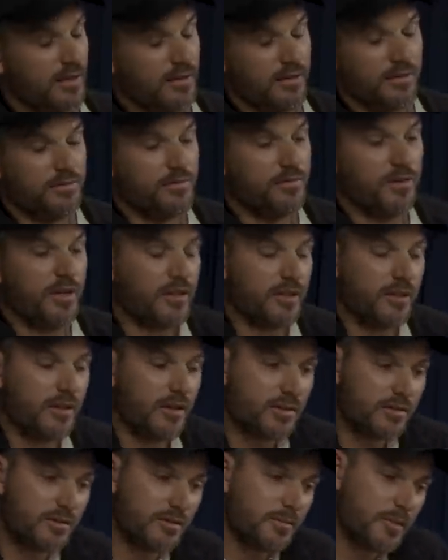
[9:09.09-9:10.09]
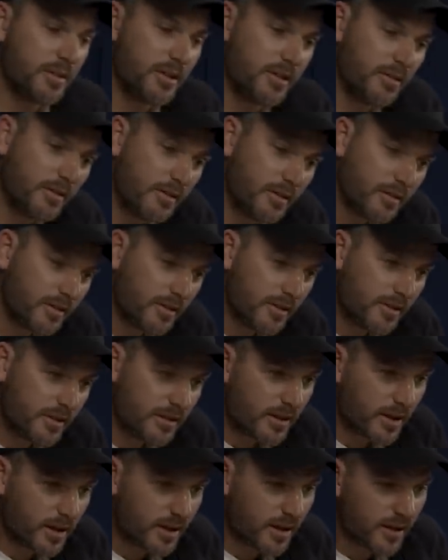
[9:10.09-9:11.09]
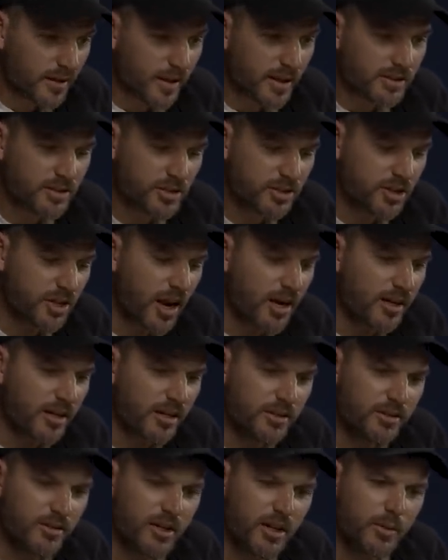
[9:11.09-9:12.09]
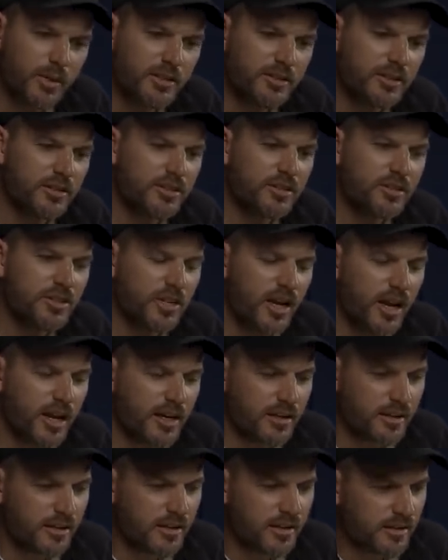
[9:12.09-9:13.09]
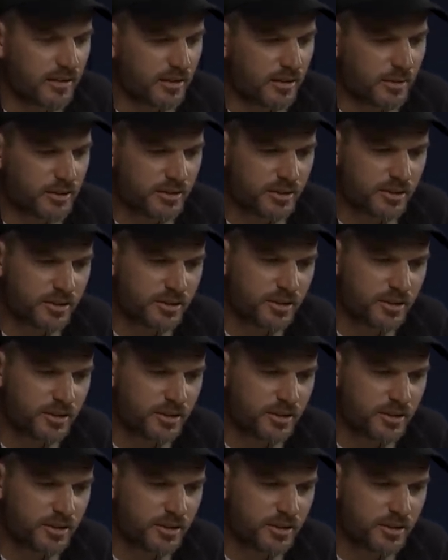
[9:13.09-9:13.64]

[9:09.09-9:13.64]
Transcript: fucking awesome, man. That's China, dude. I went to China. I went to